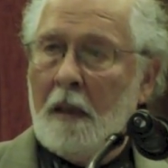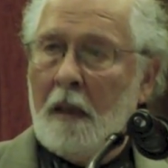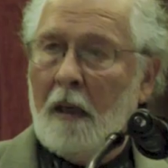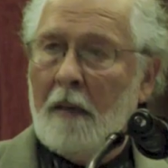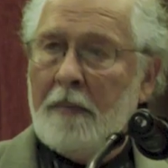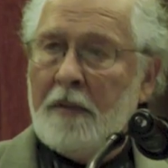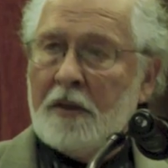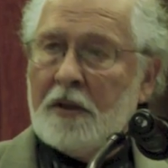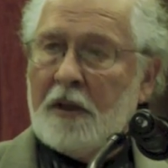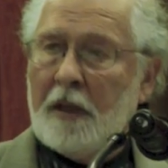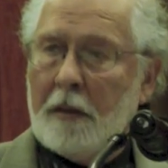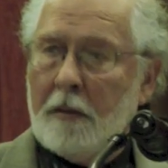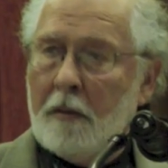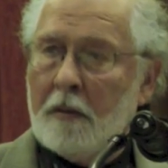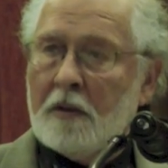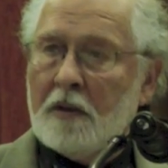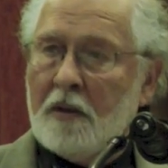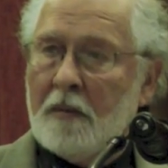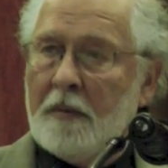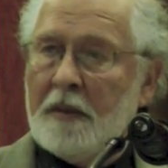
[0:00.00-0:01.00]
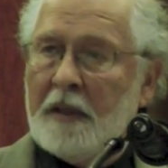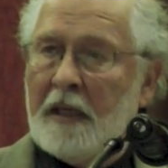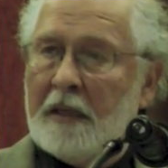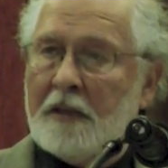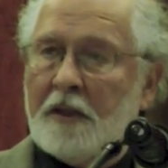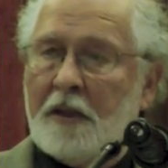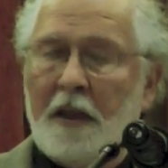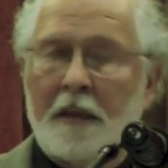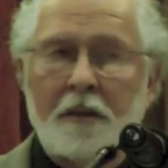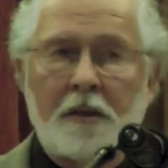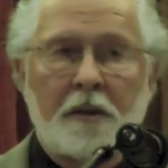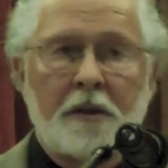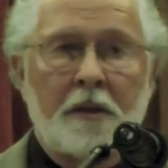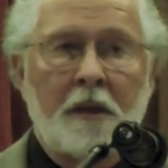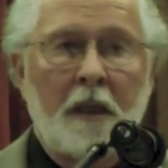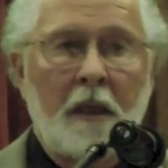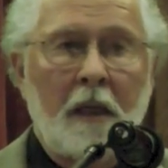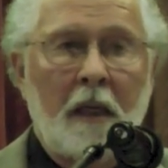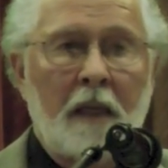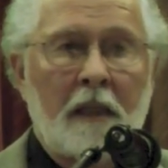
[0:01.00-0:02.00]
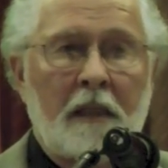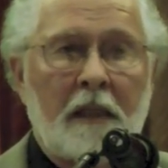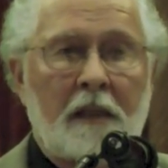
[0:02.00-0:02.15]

I mean secularism in that sense.